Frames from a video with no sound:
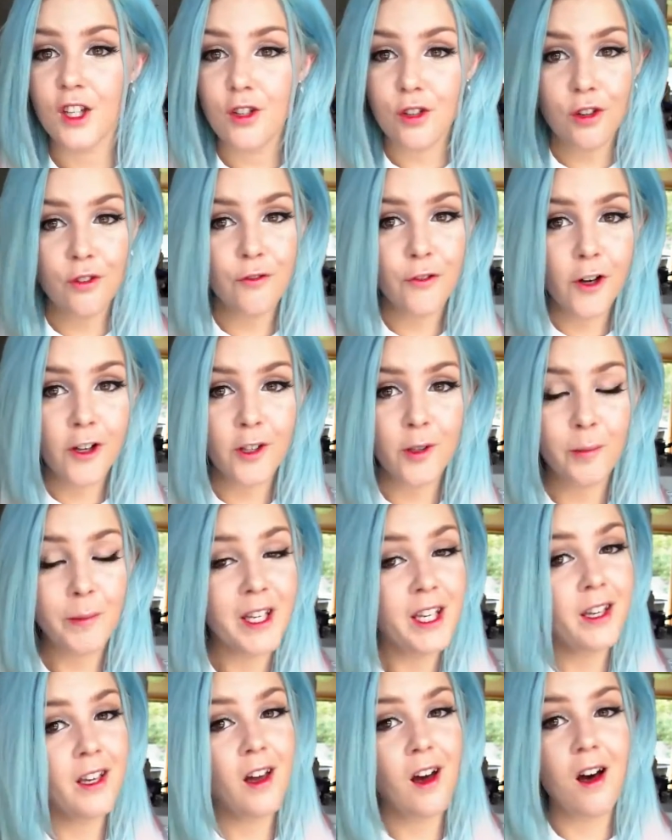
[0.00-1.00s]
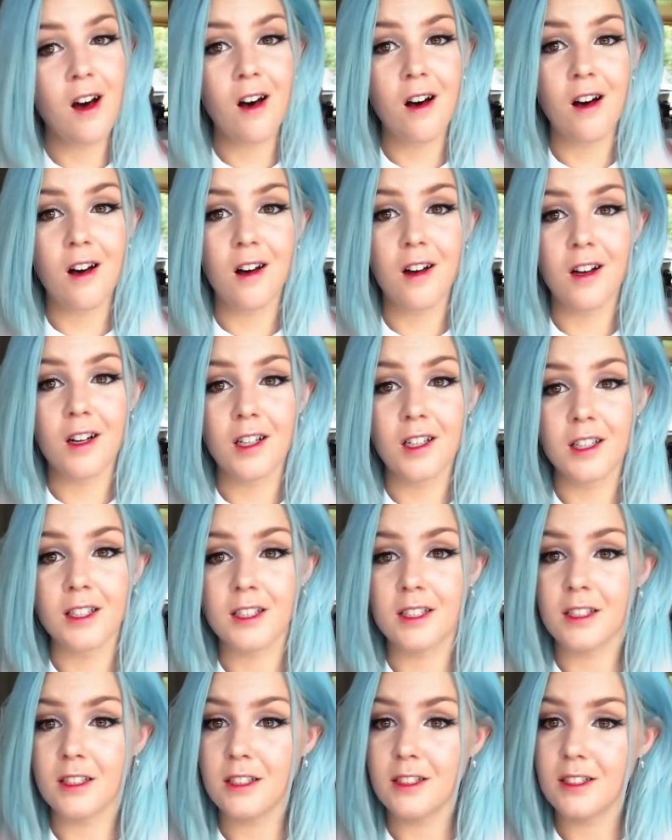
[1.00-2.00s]
You can follow me
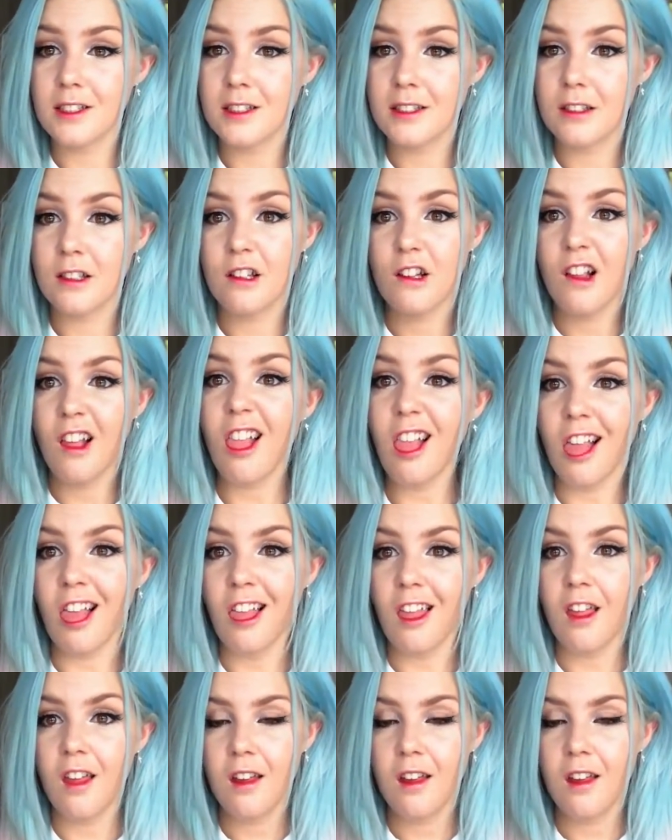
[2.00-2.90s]
on. Oh.